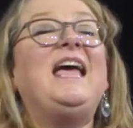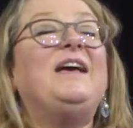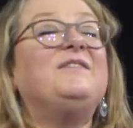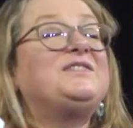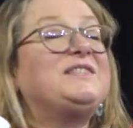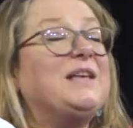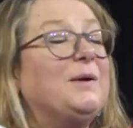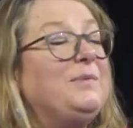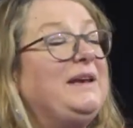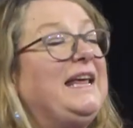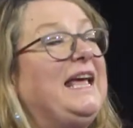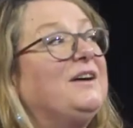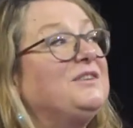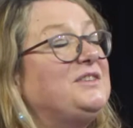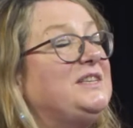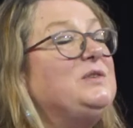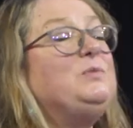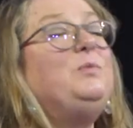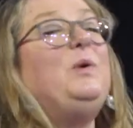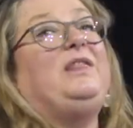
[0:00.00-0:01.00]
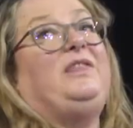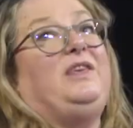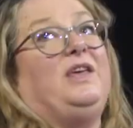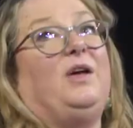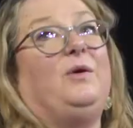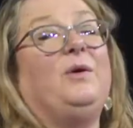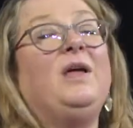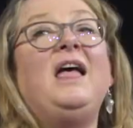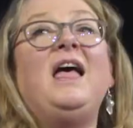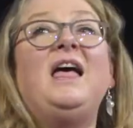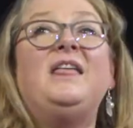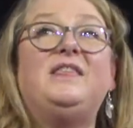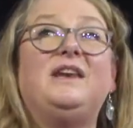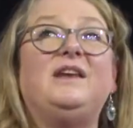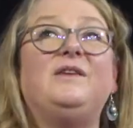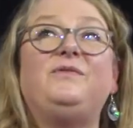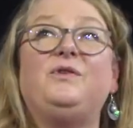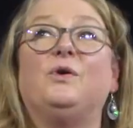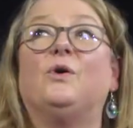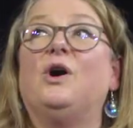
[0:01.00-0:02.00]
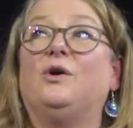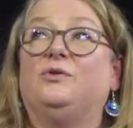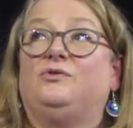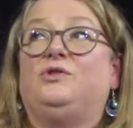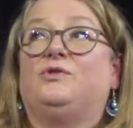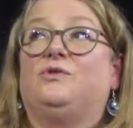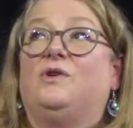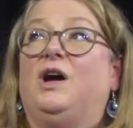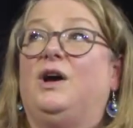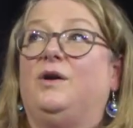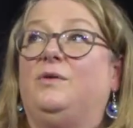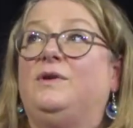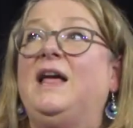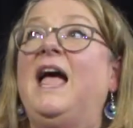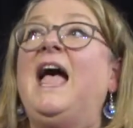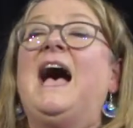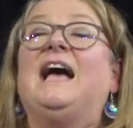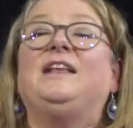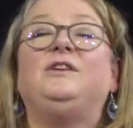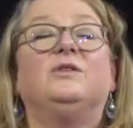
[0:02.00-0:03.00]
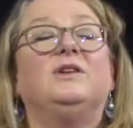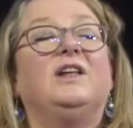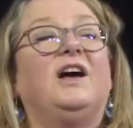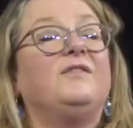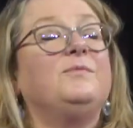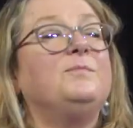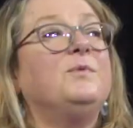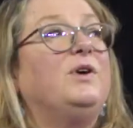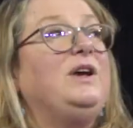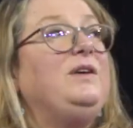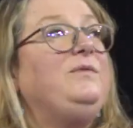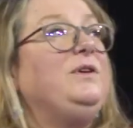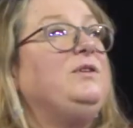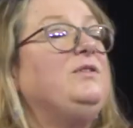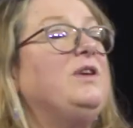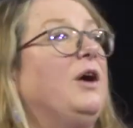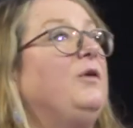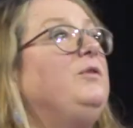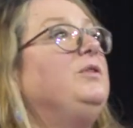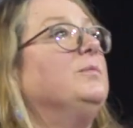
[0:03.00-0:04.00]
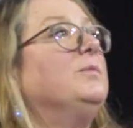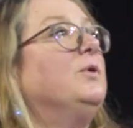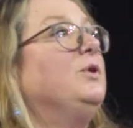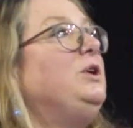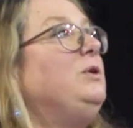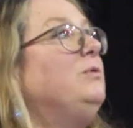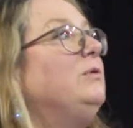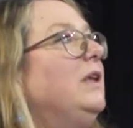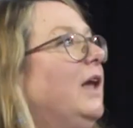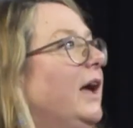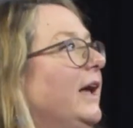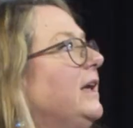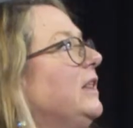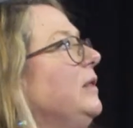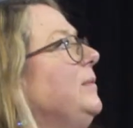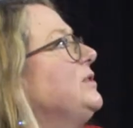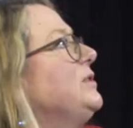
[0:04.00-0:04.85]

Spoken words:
if somebody else is with you than if you're on your own. And you'll laugh more if you know them or you like them.